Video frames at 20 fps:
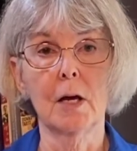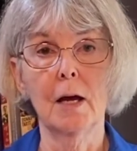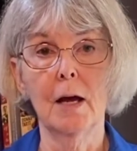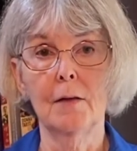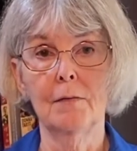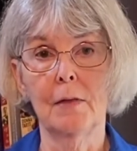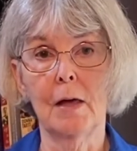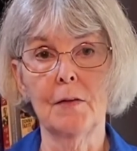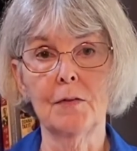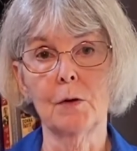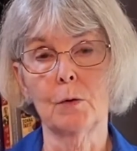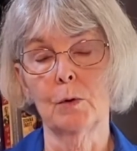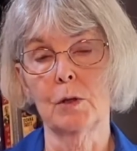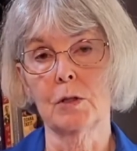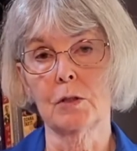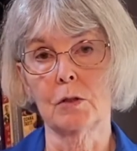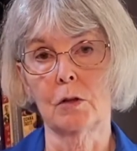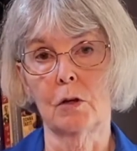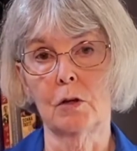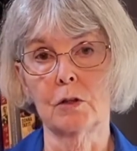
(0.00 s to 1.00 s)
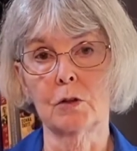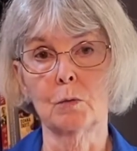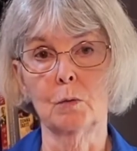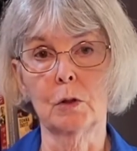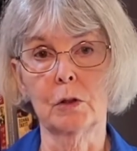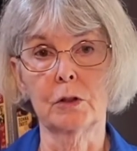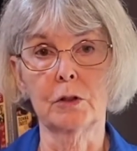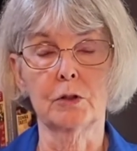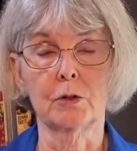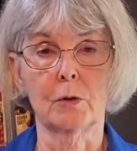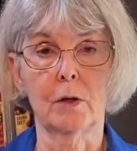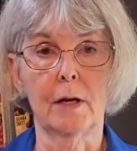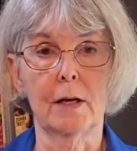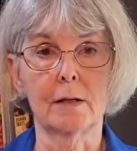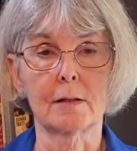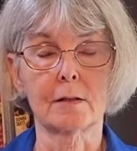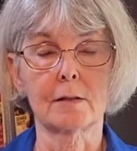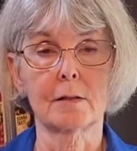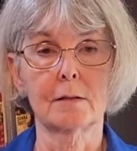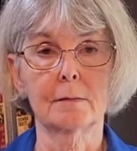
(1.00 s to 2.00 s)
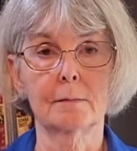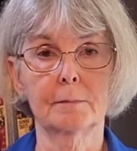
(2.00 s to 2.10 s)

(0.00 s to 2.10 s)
that the research will address.